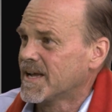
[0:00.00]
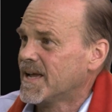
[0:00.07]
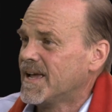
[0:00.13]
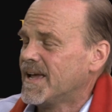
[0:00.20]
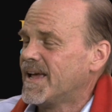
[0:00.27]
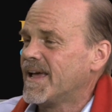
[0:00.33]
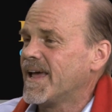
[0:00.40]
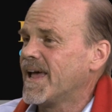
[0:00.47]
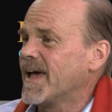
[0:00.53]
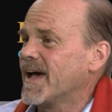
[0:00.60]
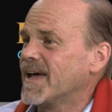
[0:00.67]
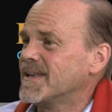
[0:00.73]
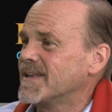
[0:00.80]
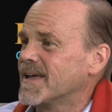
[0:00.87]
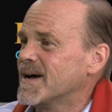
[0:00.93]
uh-huh.
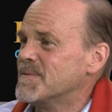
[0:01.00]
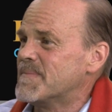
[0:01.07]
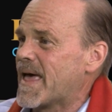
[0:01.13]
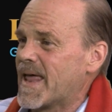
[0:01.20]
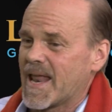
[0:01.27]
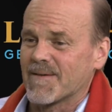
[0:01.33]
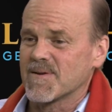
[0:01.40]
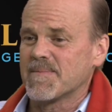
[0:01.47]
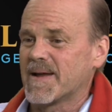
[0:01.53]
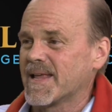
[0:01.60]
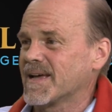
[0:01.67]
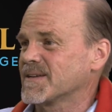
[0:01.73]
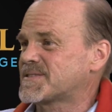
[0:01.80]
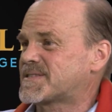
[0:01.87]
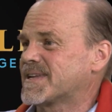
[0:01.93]
and, um, and
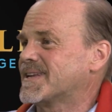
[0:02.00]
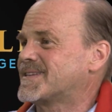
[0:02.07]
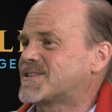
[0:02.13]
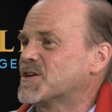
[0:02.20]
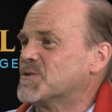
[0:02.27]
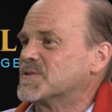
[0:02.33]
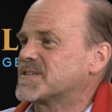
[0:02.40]
everybody else did too.